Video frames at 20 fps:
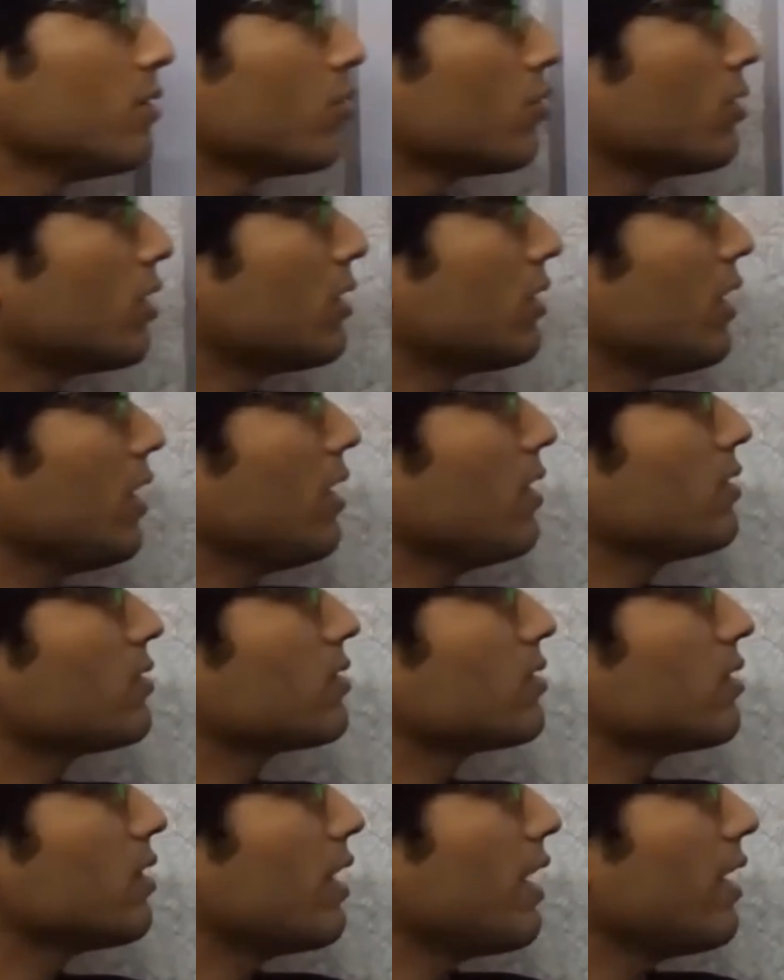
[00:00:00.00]
So the
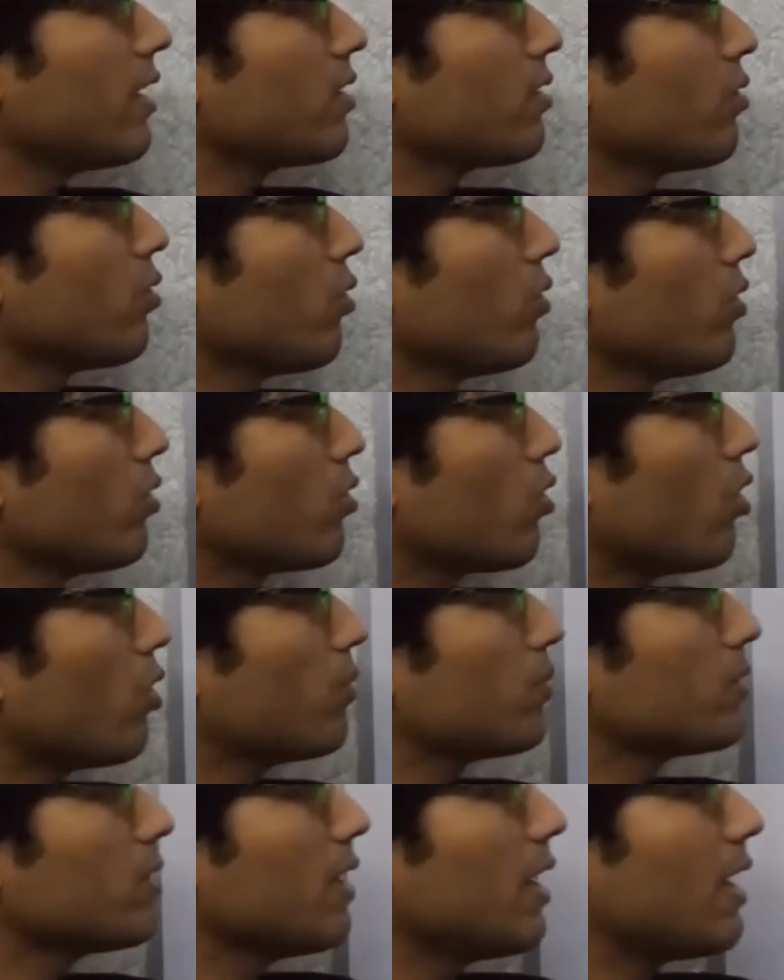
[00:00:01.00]
things like growing
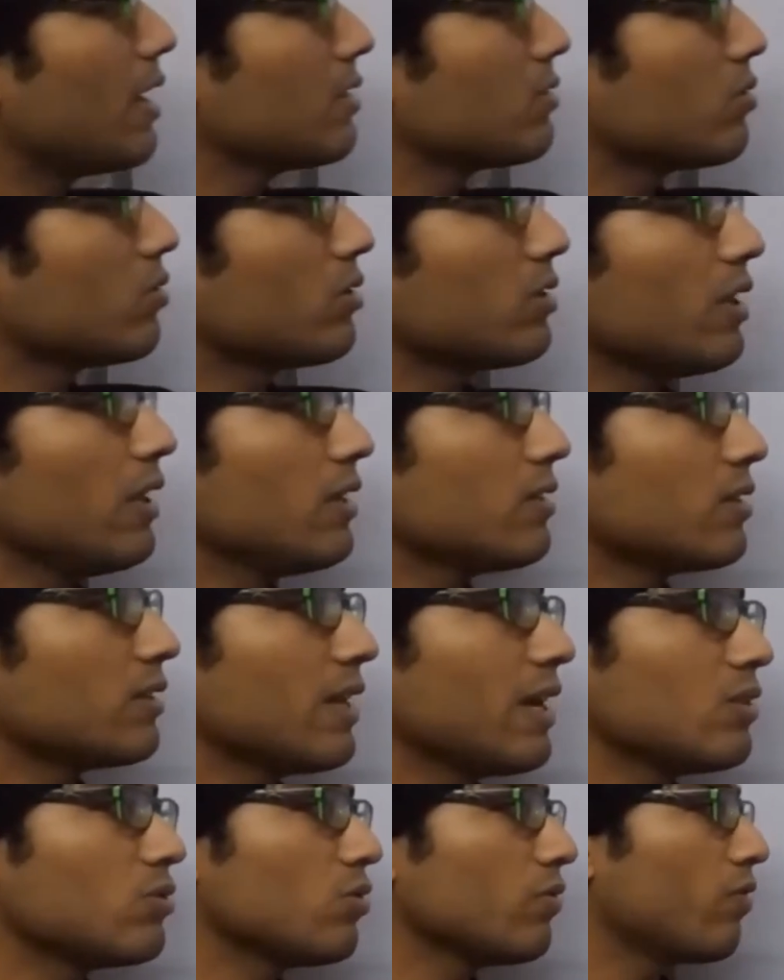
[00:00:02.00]
crops, grass or things
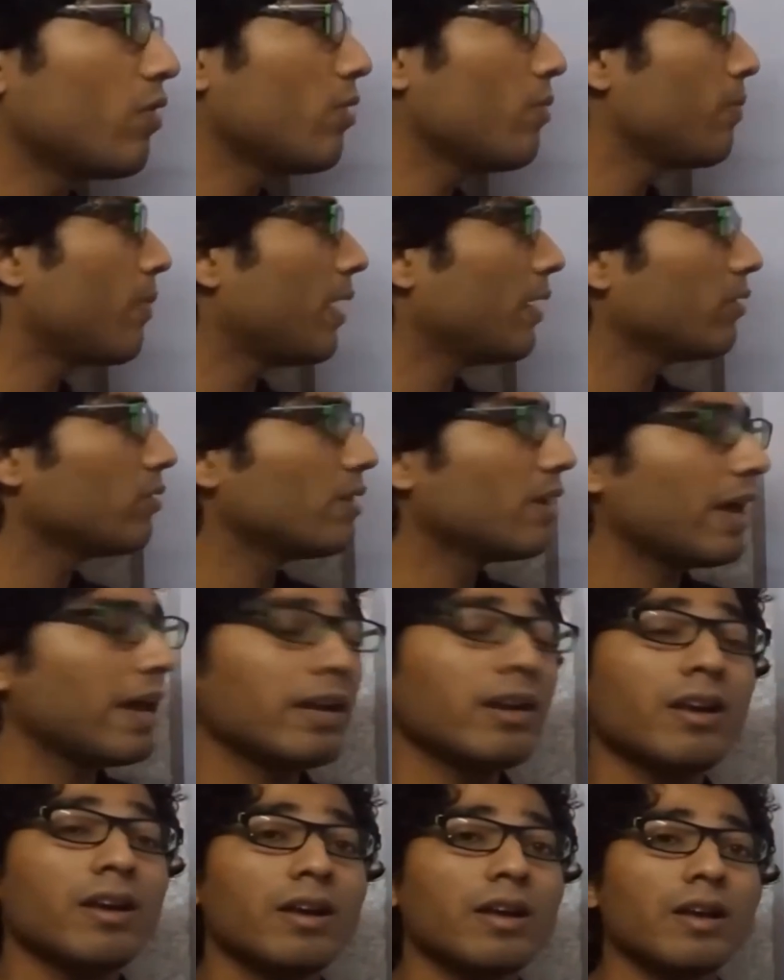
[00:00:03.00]
attached to forming part of the
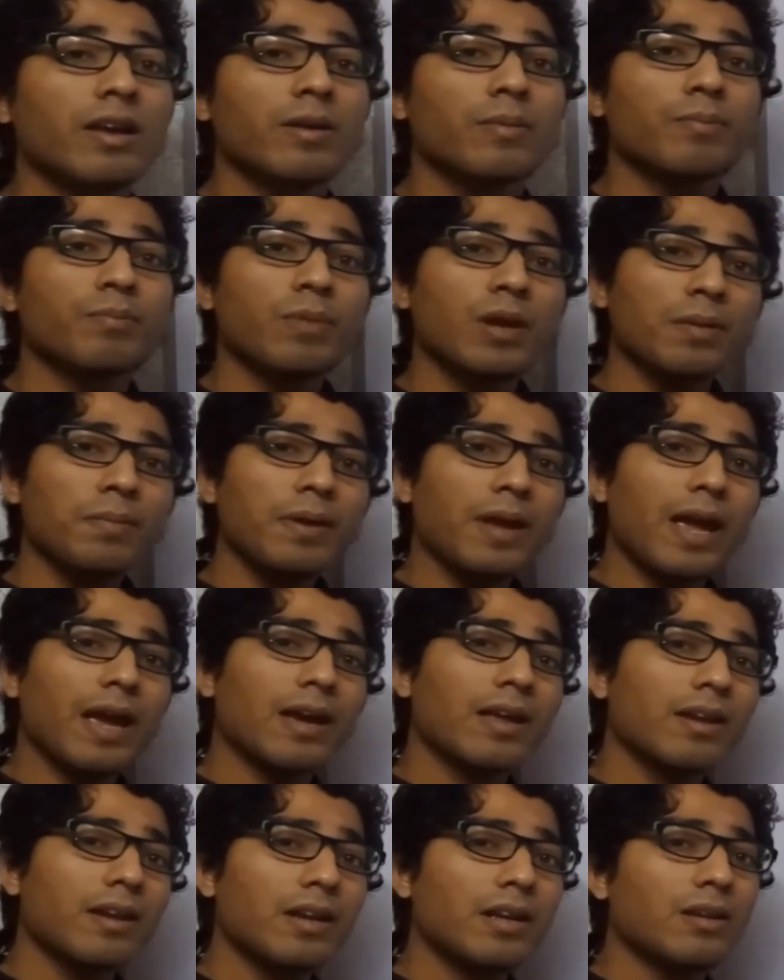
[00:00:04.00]
land may be
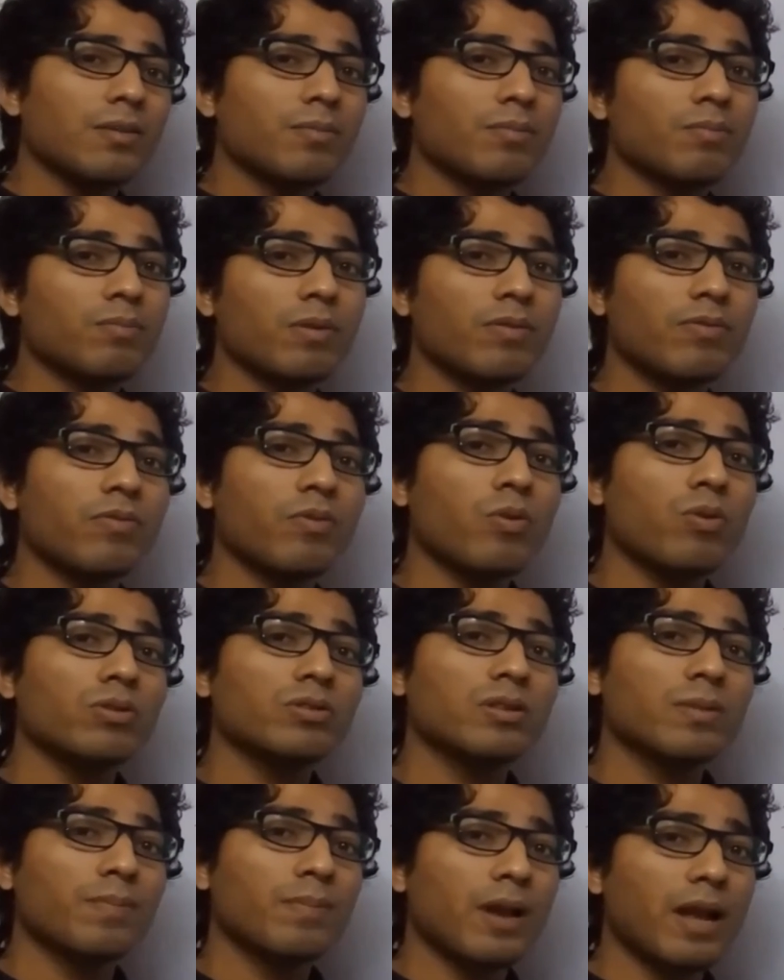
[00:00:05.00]
agreed
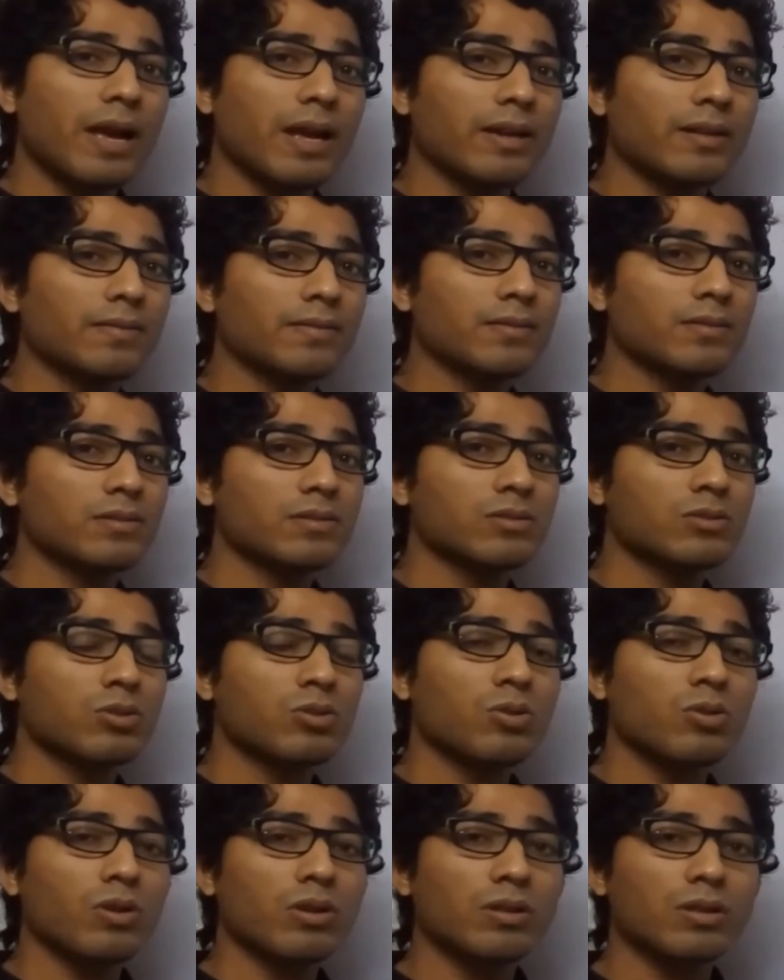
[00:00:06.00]
before supply.
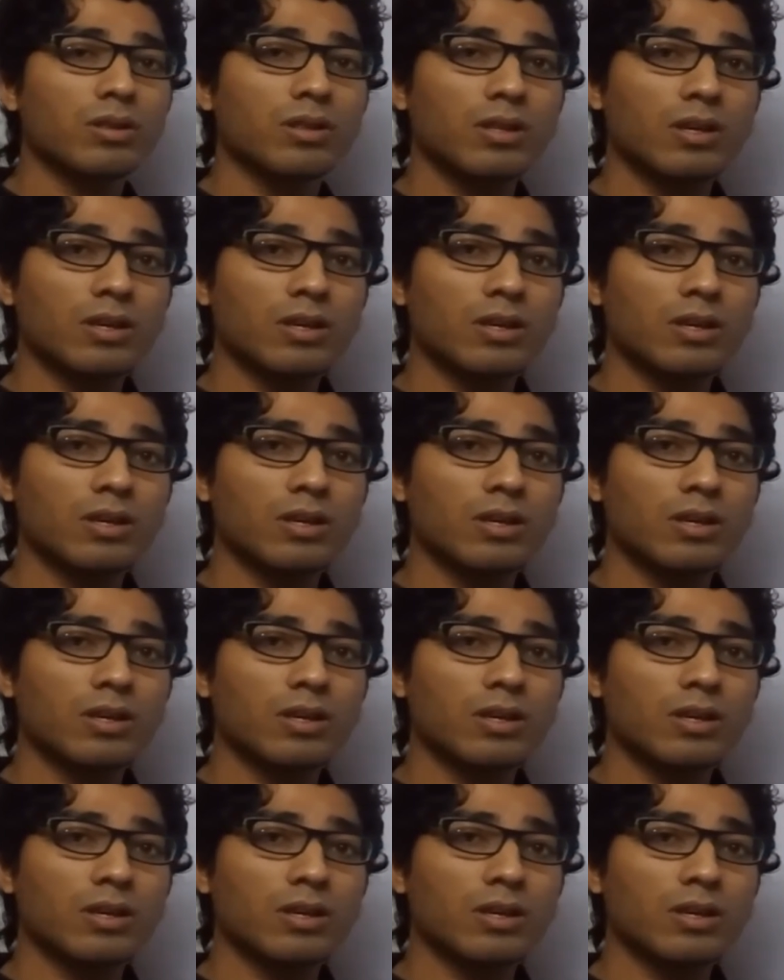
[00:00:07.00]
So